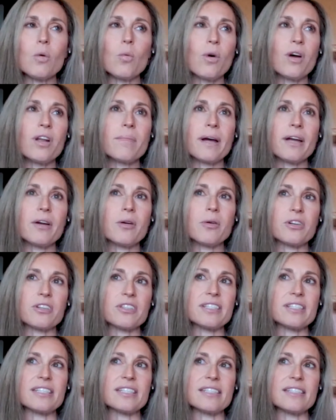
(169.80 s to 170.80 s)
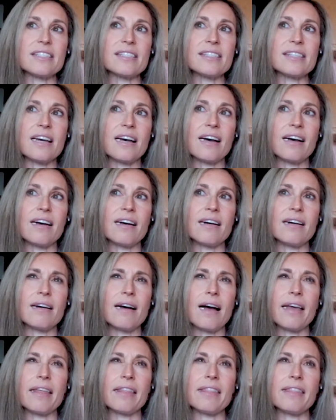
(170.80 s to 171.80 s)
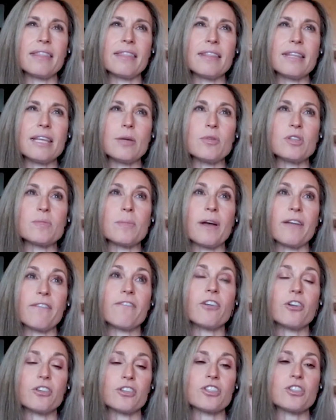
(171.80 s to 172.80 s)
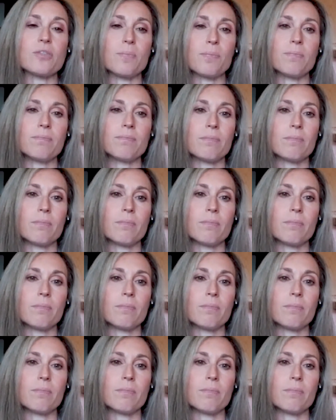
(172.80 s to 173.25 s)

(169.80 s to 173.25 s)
of my horses, he was my first,